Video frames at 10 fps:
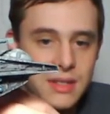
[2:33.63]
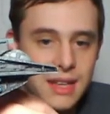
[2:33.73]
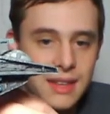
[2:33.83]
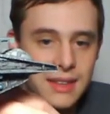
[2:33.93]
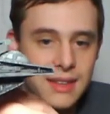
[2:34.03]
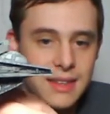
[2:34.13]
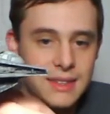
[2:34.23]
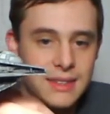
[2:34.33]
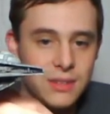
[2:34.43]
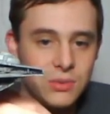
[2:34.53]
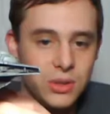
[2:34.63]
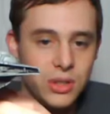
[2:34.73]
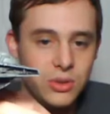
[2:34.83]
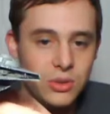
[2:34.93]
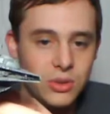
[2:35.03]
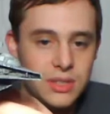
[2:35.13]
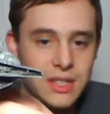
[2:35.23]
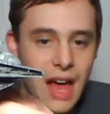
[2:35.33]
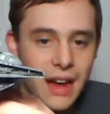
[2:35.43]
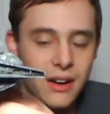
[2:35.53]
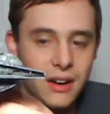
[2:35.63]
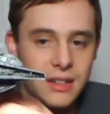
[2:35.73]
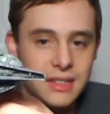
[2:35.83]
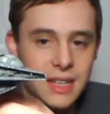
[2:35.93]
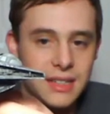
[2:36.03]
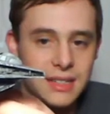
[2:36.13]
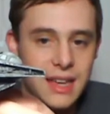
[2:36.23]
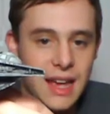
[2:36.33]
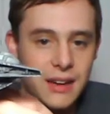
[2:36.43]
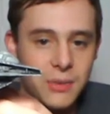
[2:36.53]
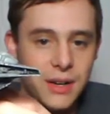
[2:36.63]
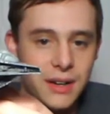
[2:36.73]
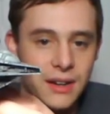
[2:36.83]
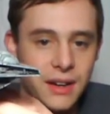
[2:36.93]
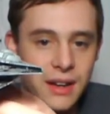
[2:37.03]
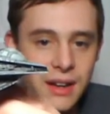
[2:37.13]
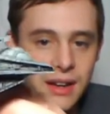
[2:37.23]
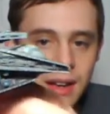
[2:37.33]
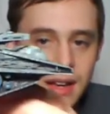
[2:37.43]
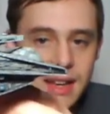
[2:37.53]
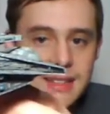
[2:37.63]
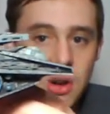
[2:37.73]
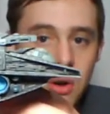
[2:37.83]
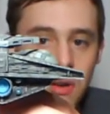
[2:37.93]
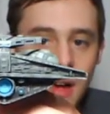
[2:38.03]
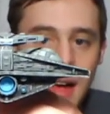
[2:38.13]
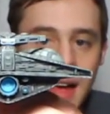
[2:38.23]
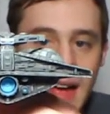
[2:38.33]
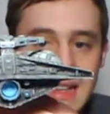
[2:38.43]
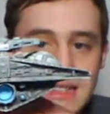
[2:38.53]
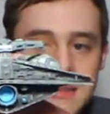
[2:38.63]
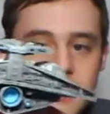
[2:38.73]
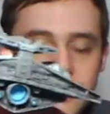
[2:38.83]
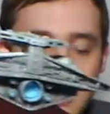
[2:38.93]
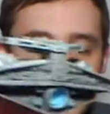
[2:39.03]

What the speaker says: and then this really cool side arcs on the side where it has different